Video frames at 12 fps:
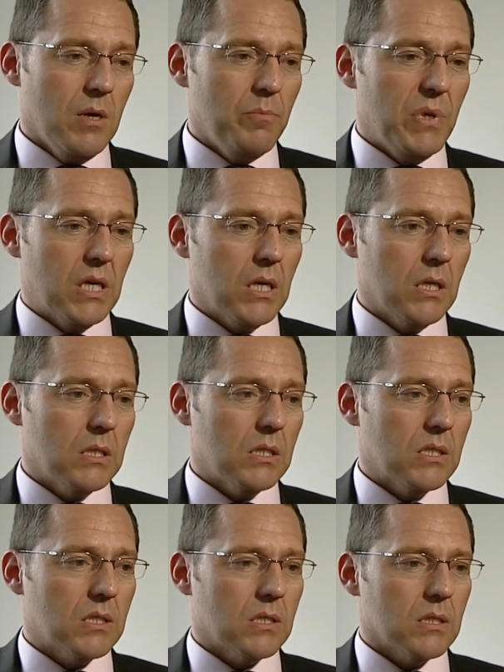
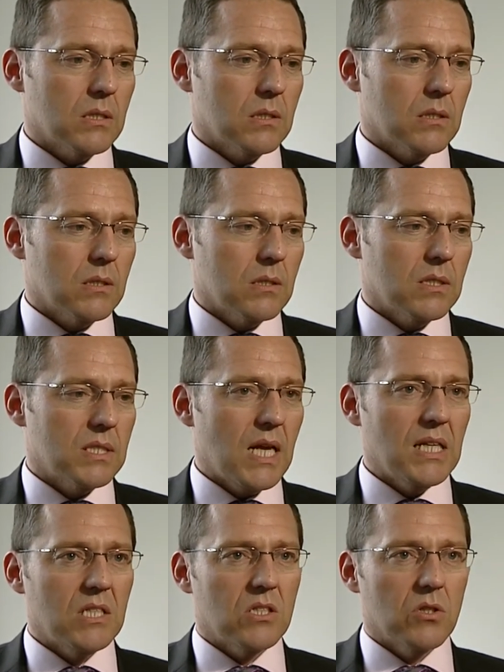Because
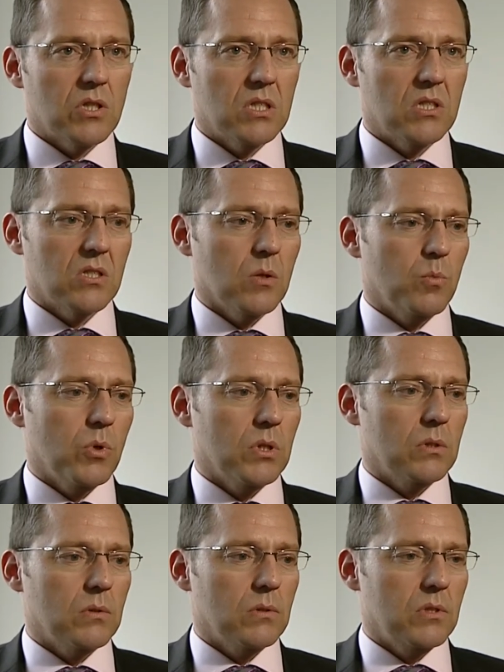selling something to
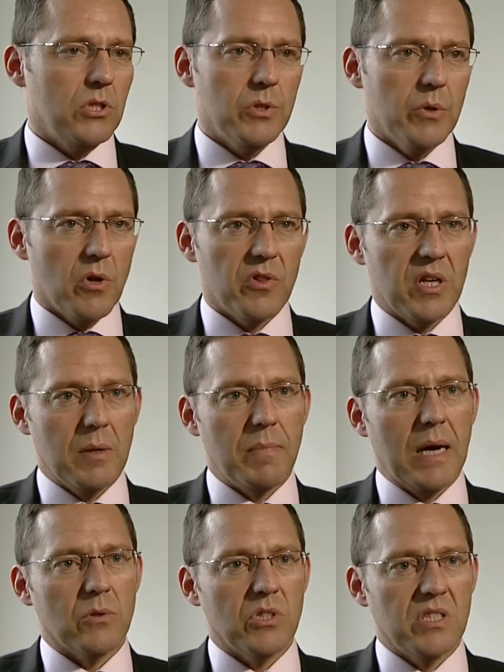someone you know nothing
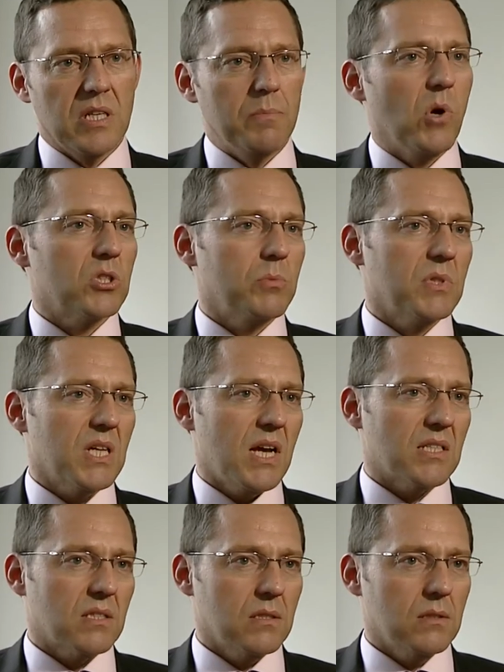about is an impossible
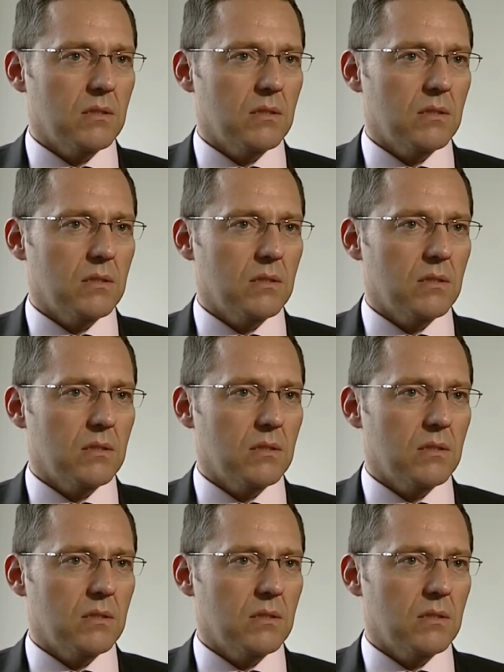task.